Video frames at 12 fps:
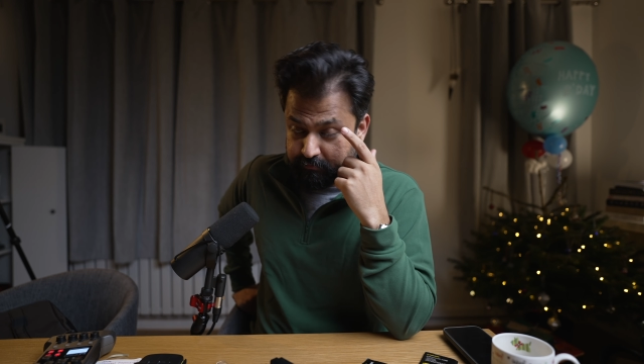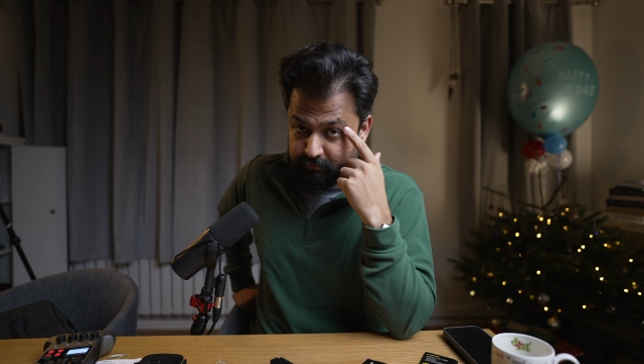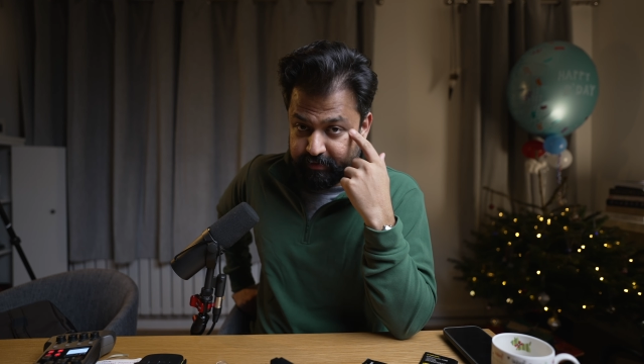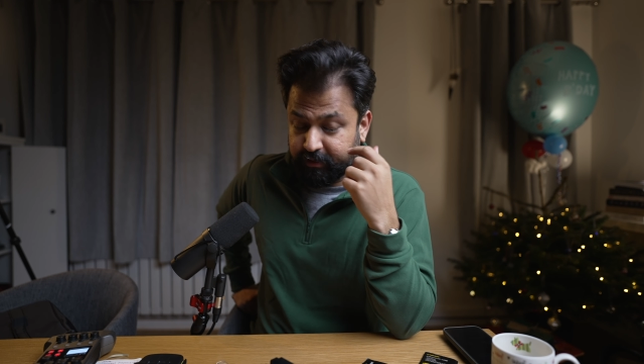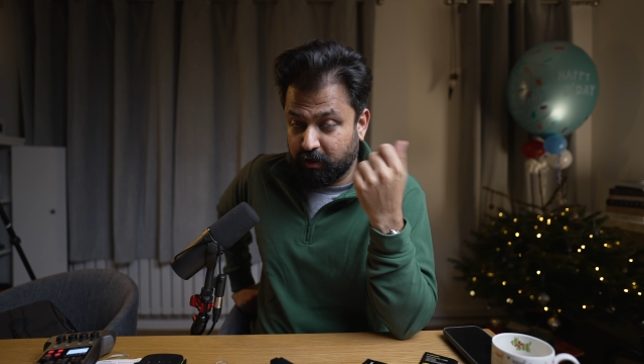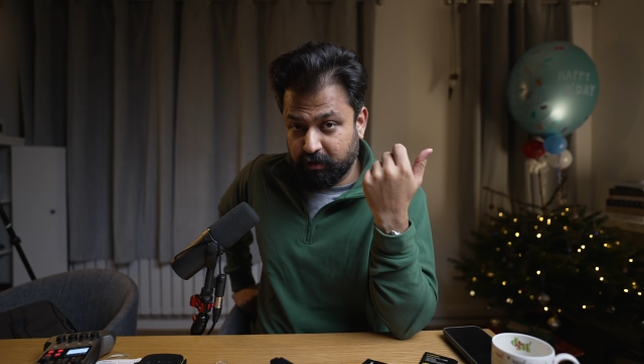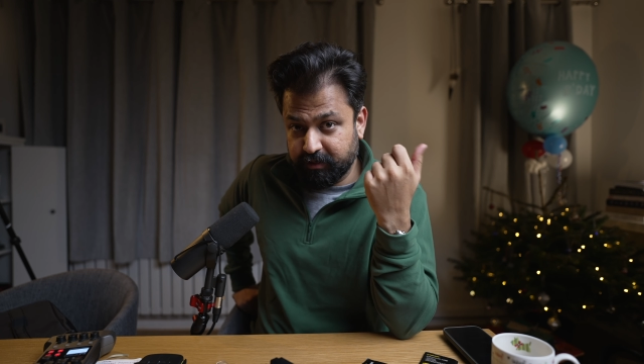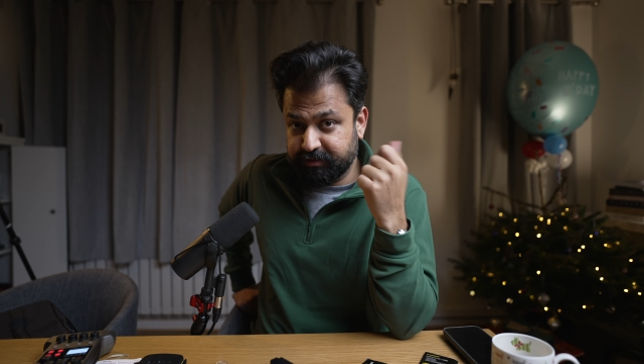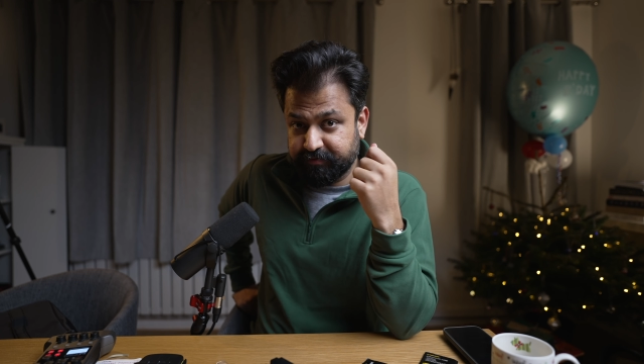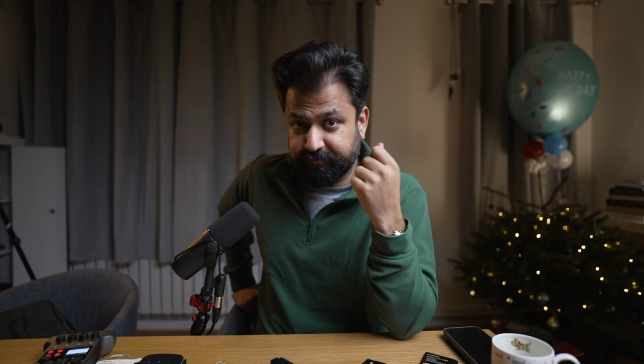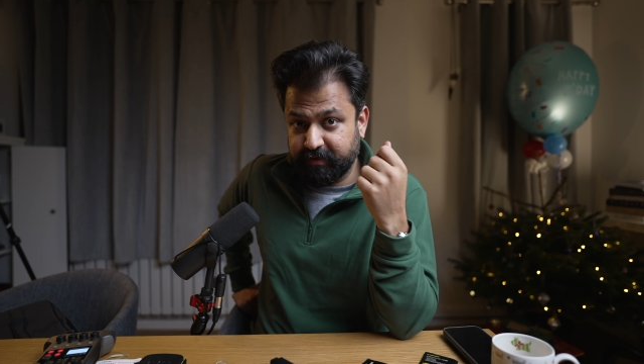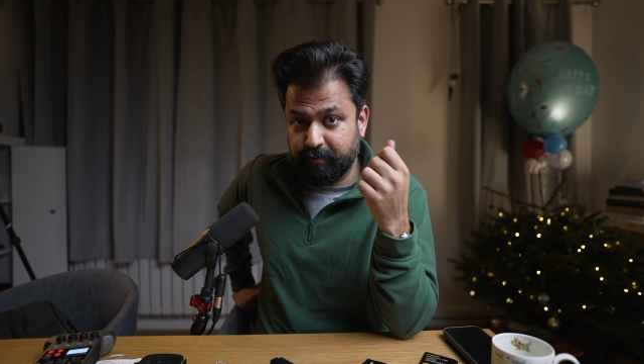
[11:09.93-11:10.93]

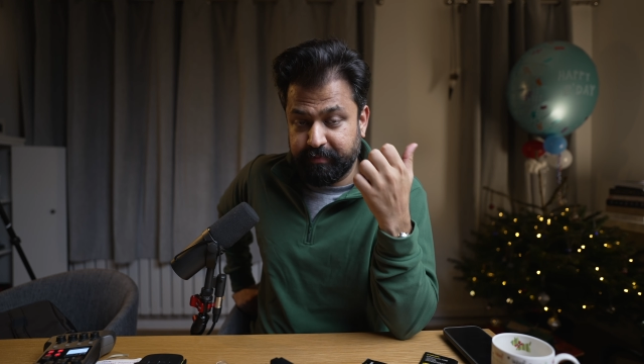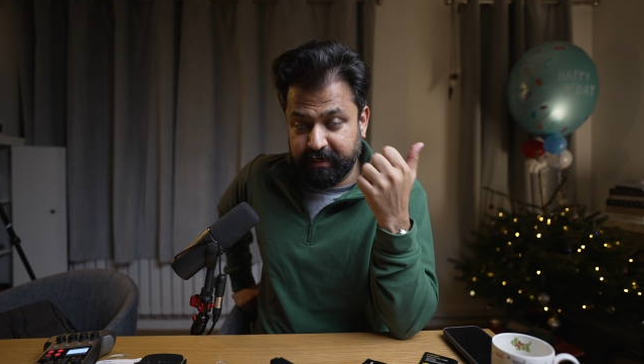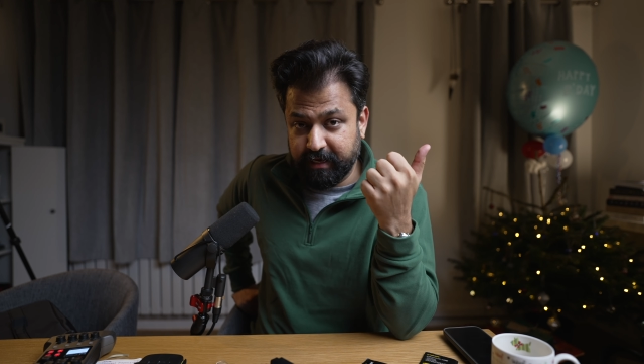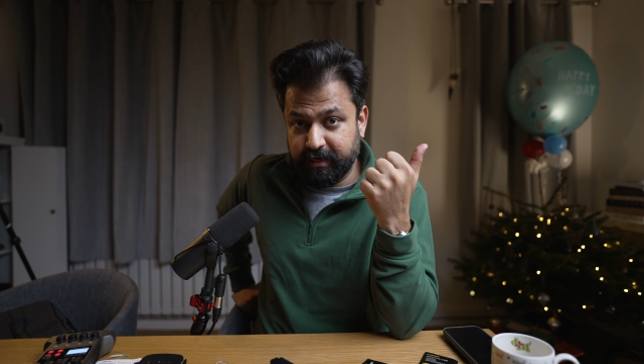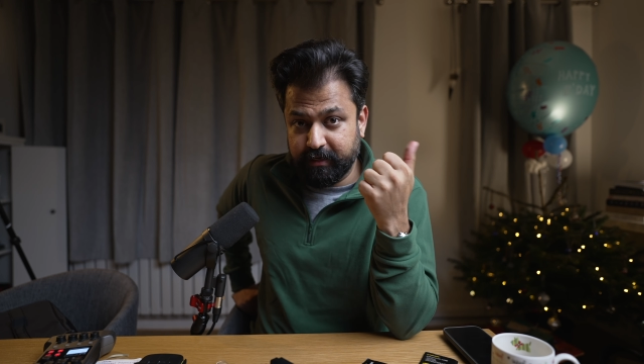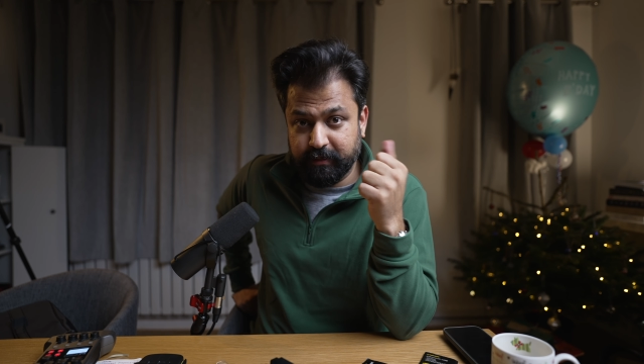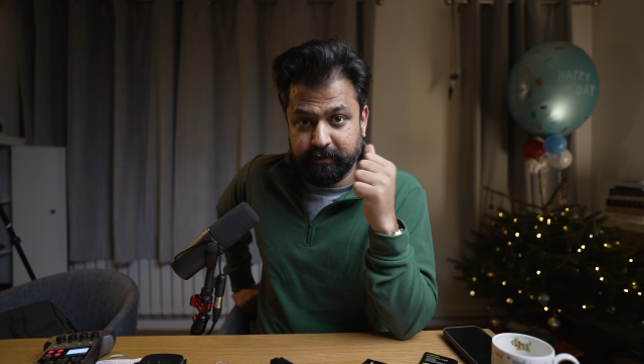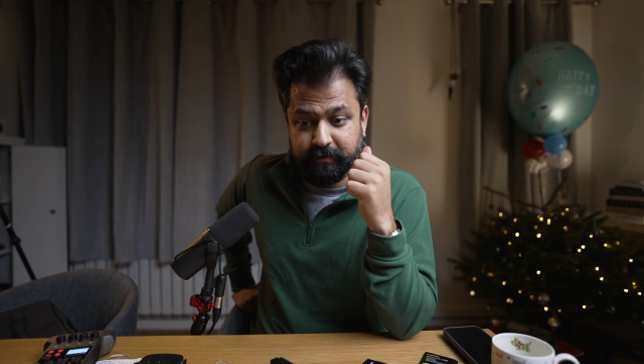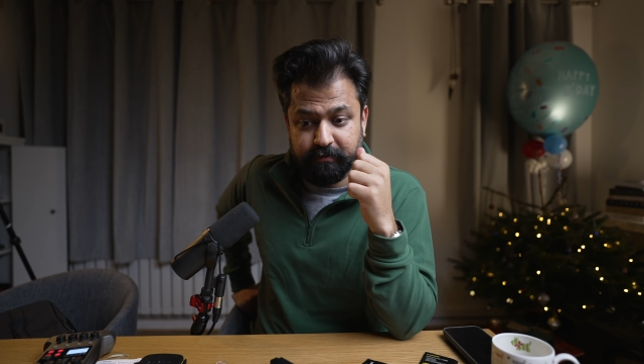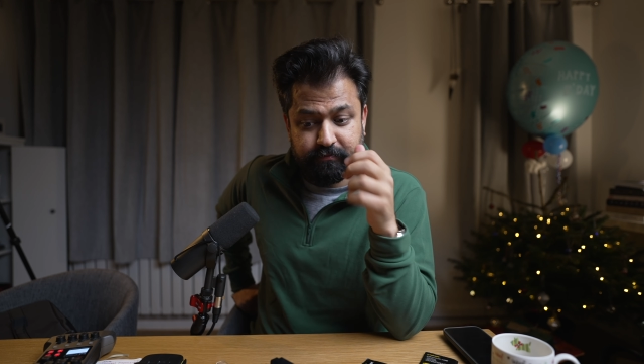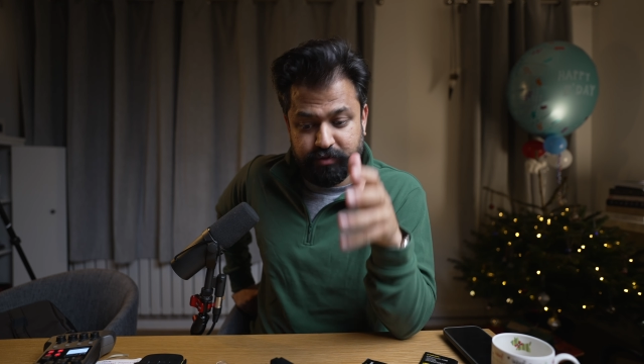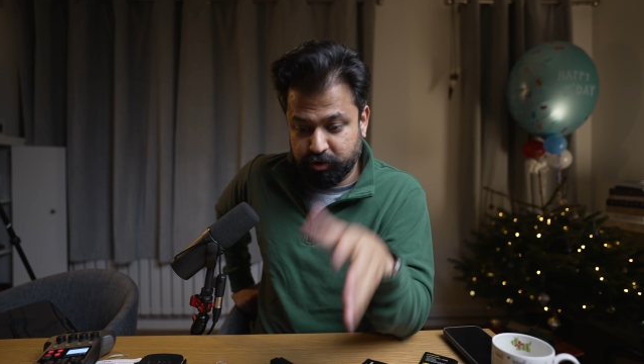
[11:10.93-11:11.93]
regardless if they're a beginner,
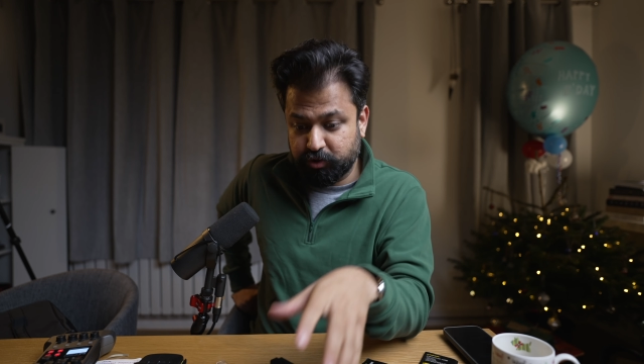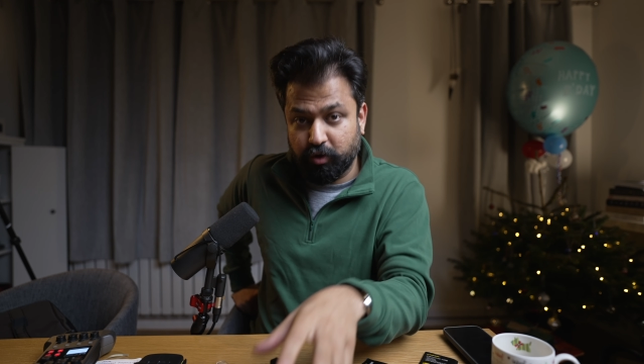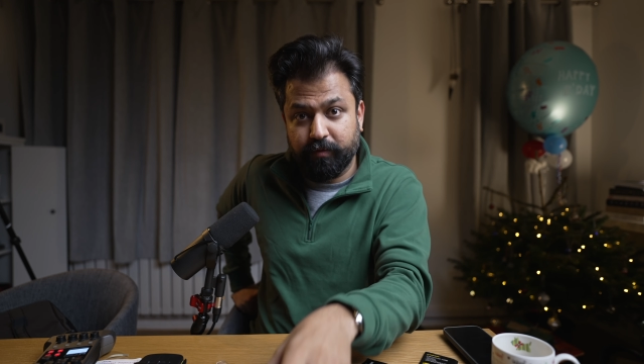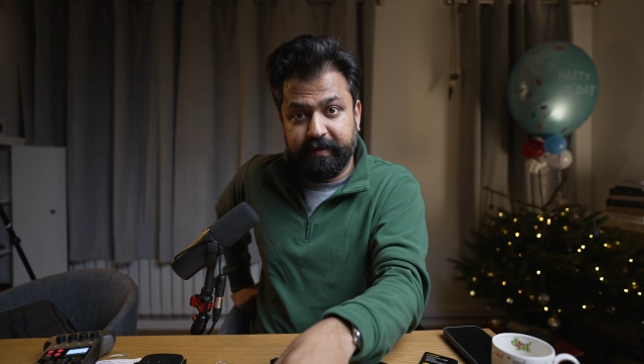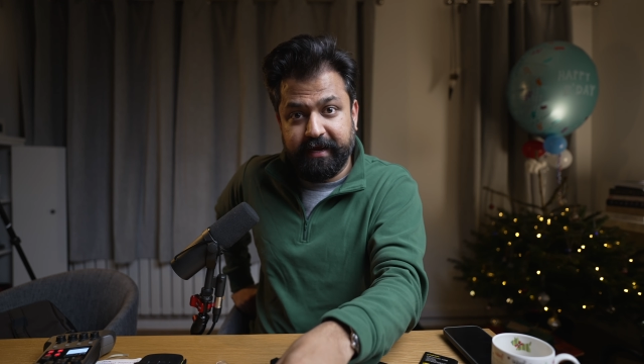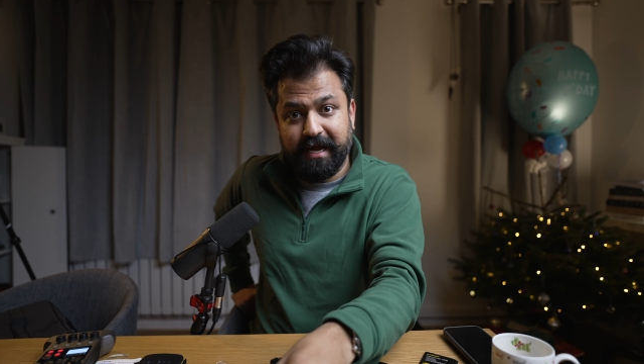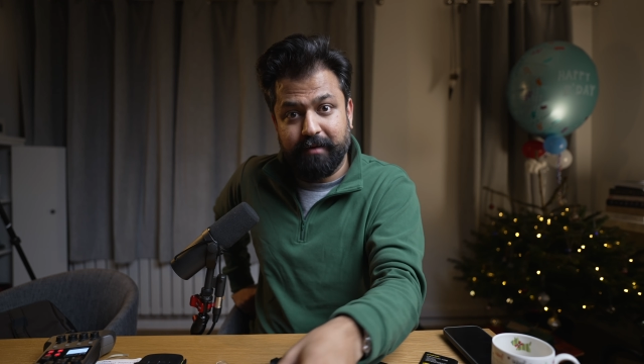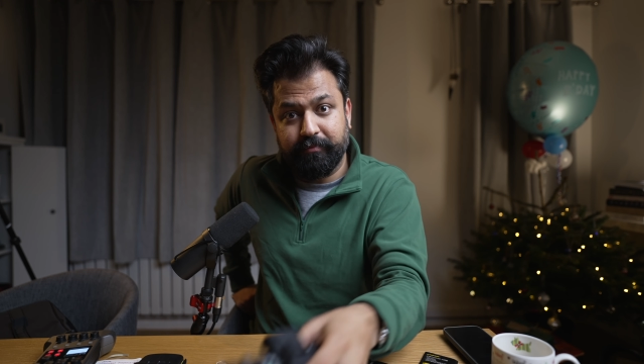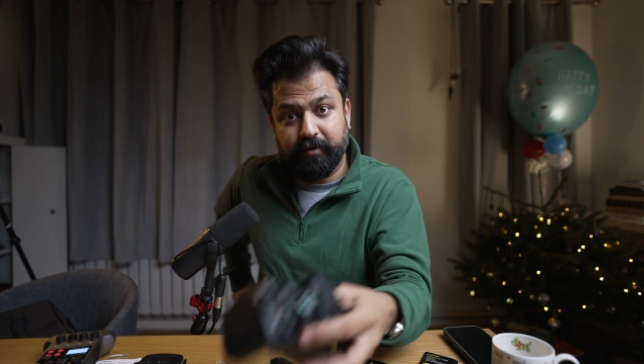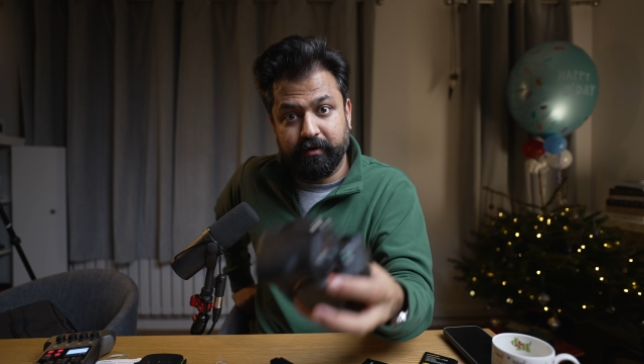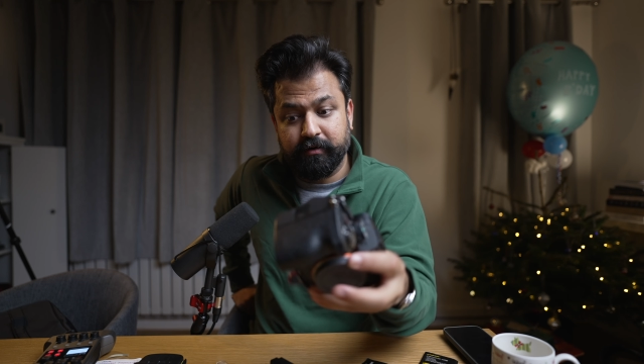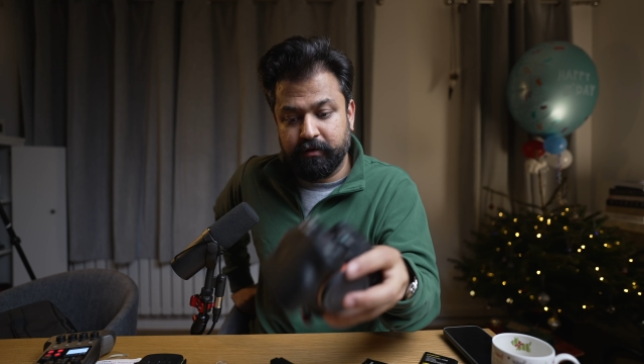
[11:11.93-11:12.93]
just got their
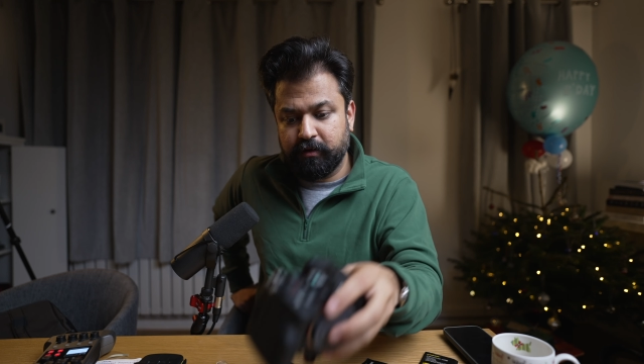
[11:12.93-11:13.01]
camera,